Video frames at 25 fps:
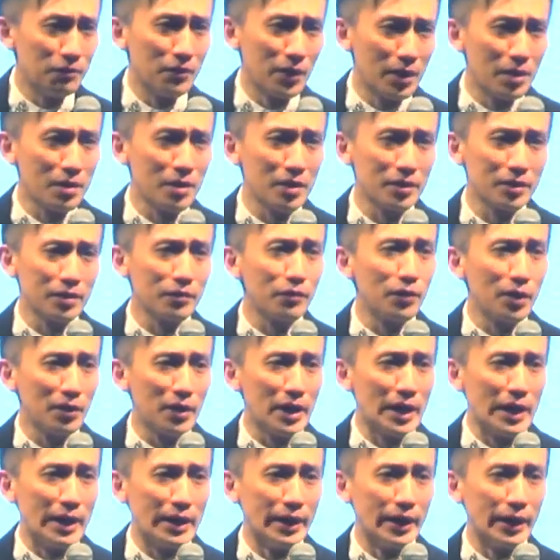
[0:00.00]
it very,
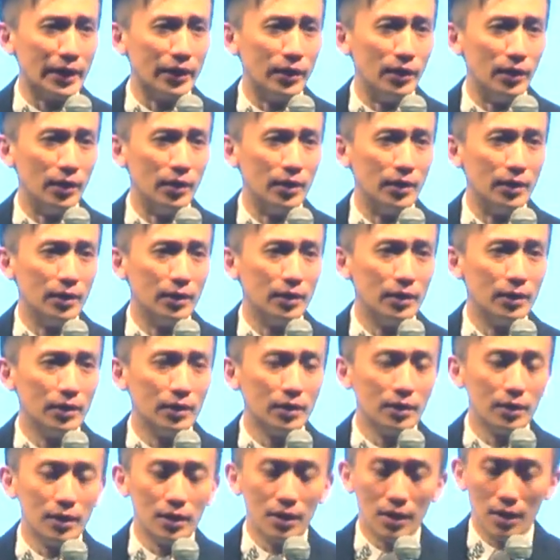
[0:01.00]
very headache or not?
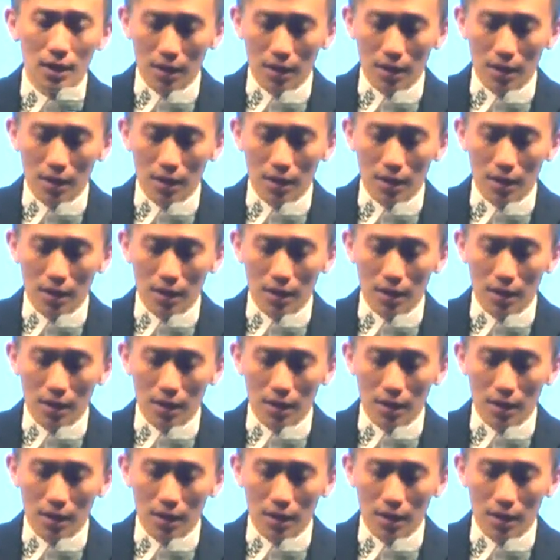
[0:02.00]
Yeah.